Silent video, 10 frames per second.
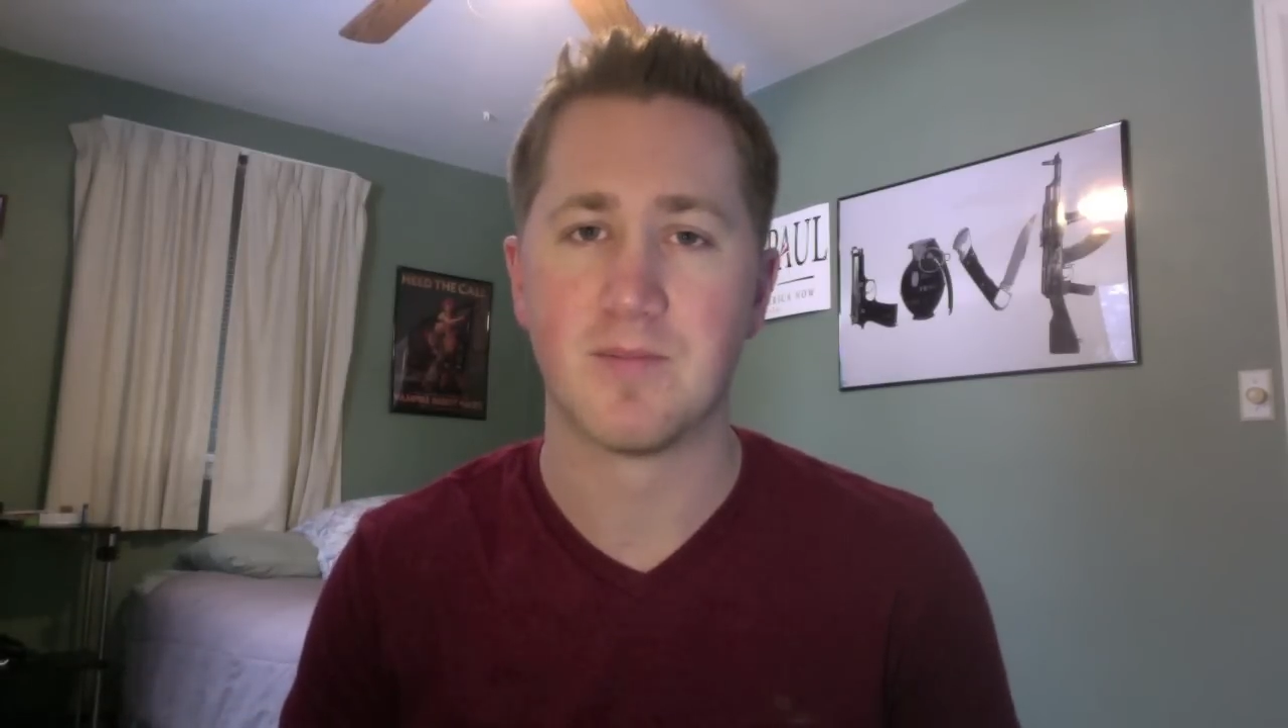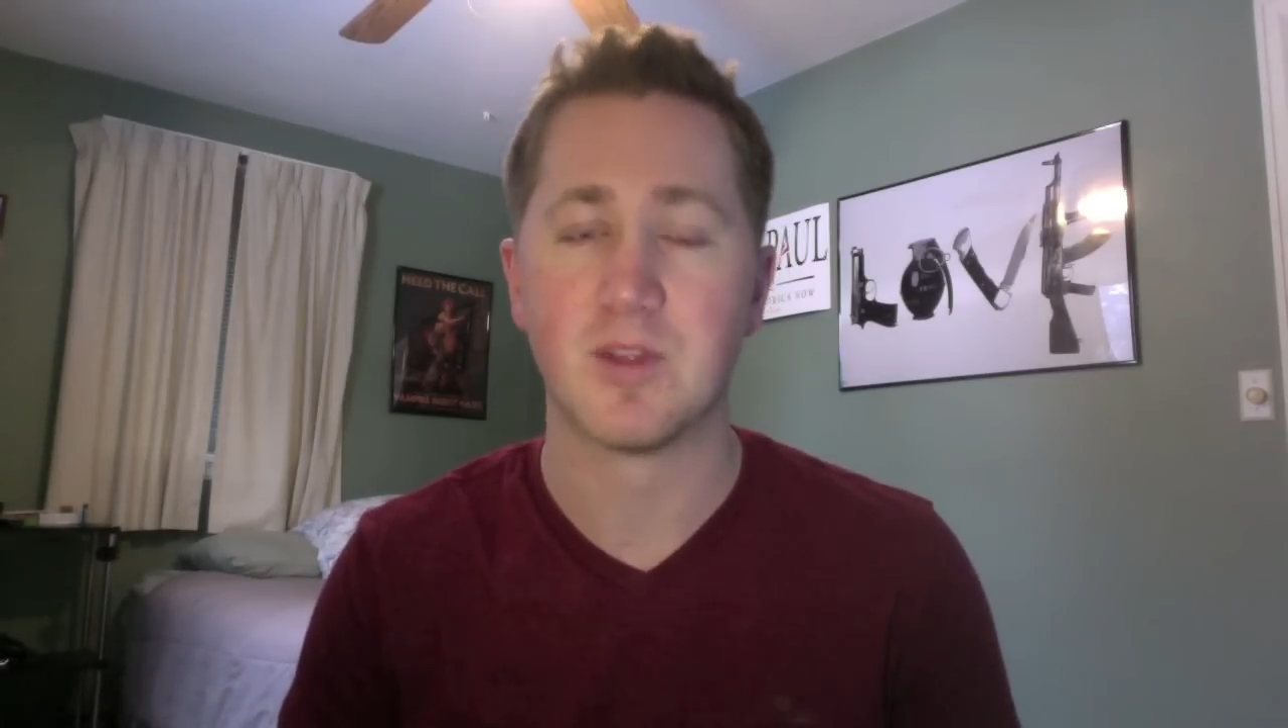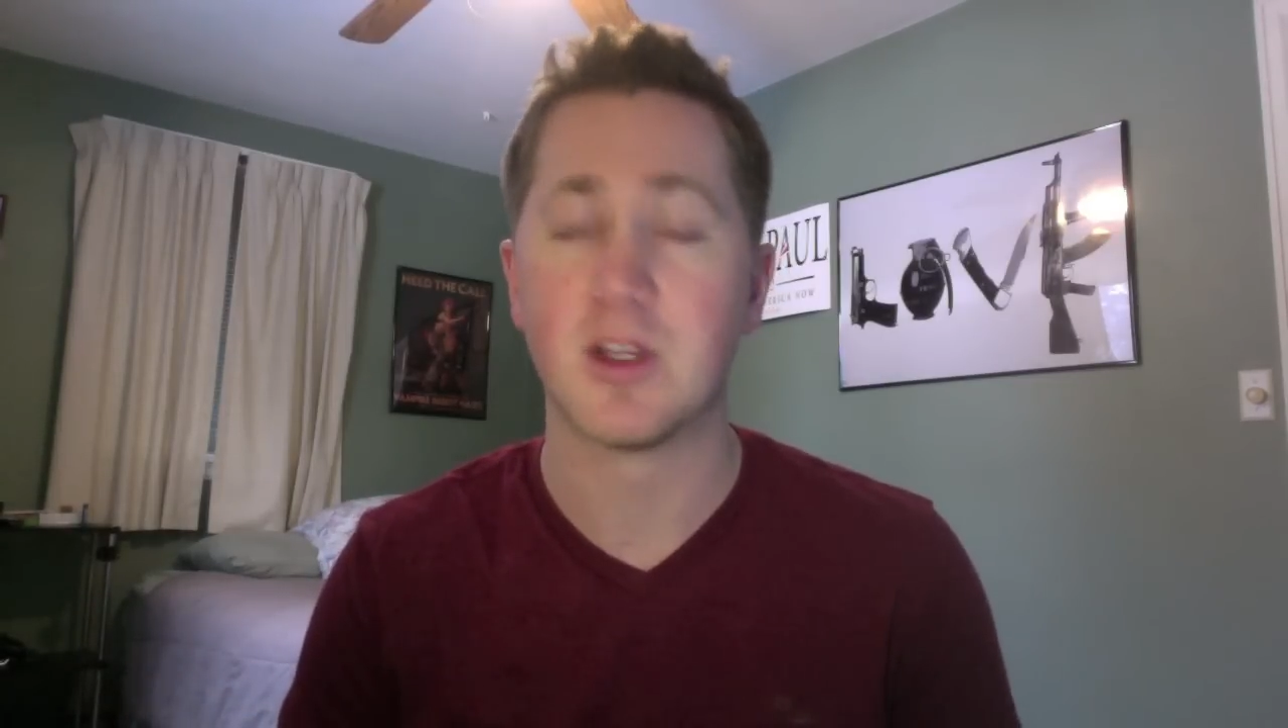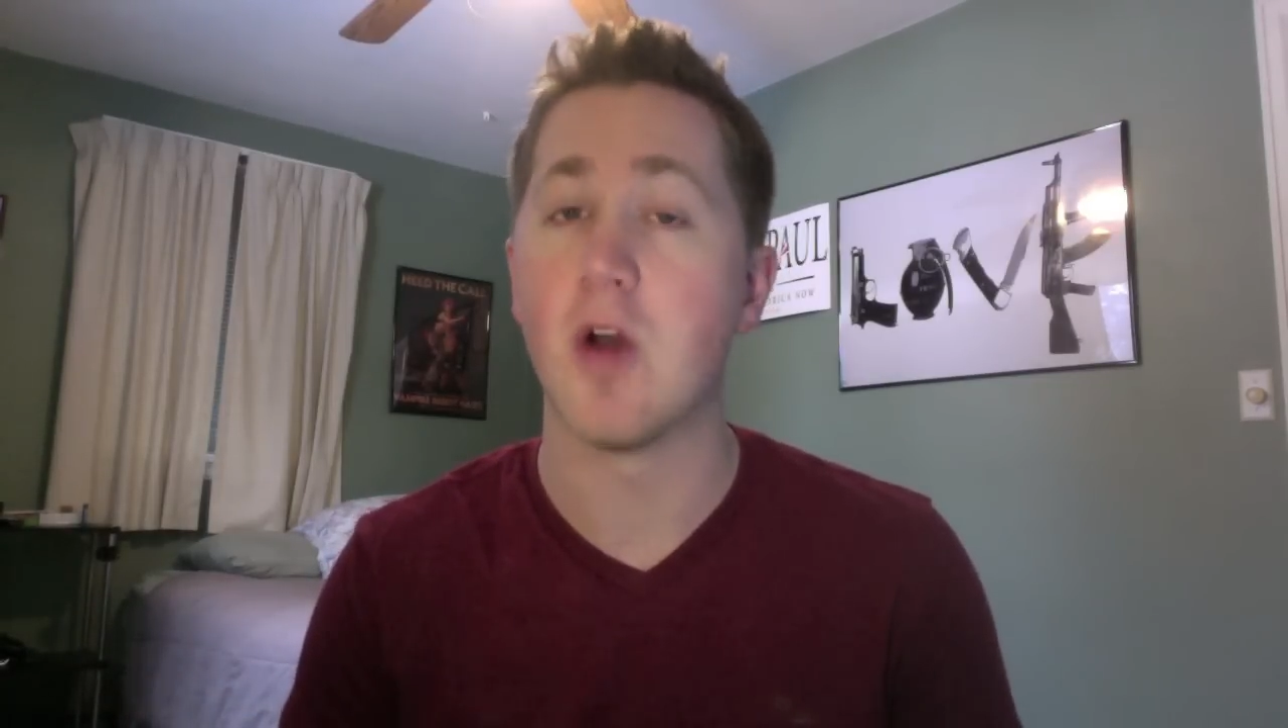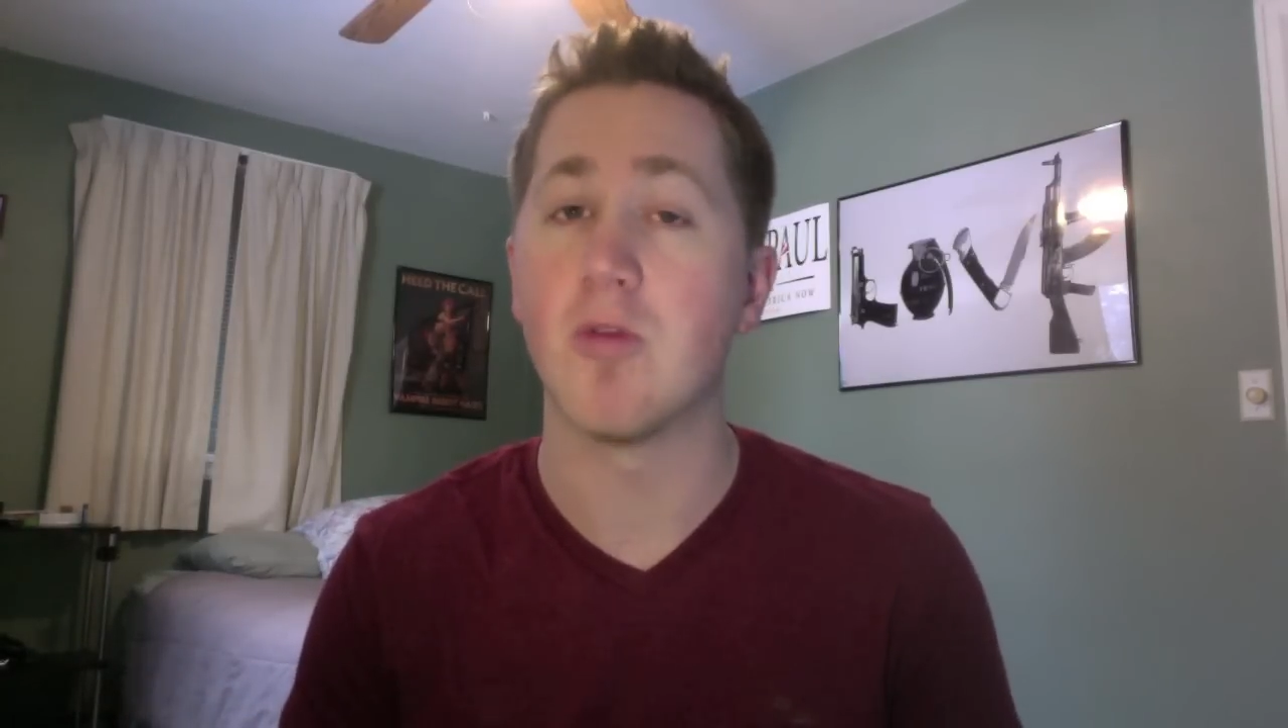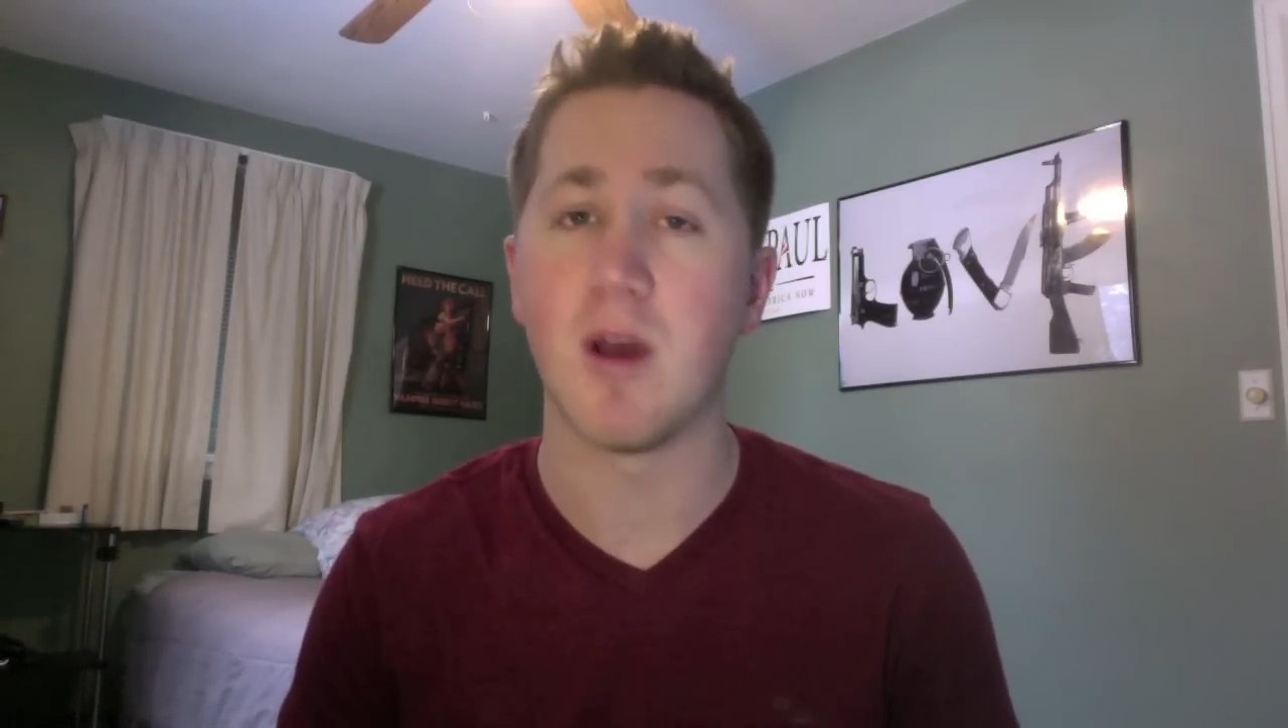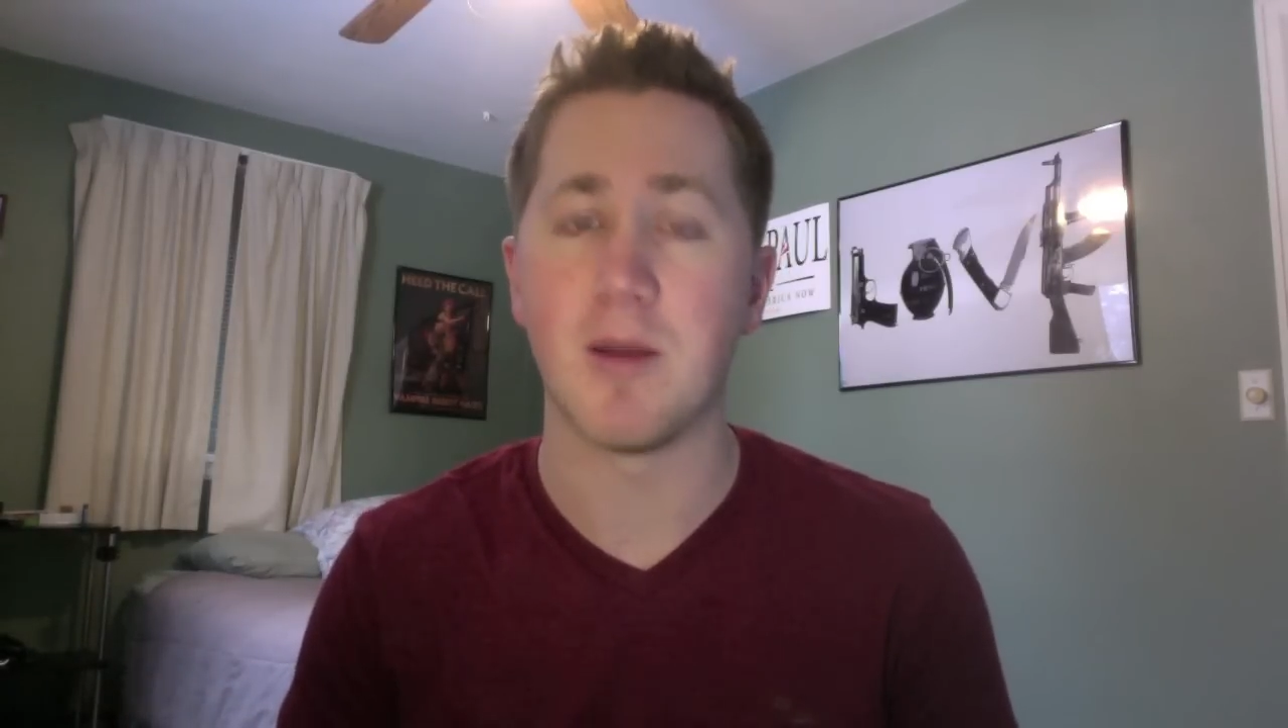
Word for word: Go Ron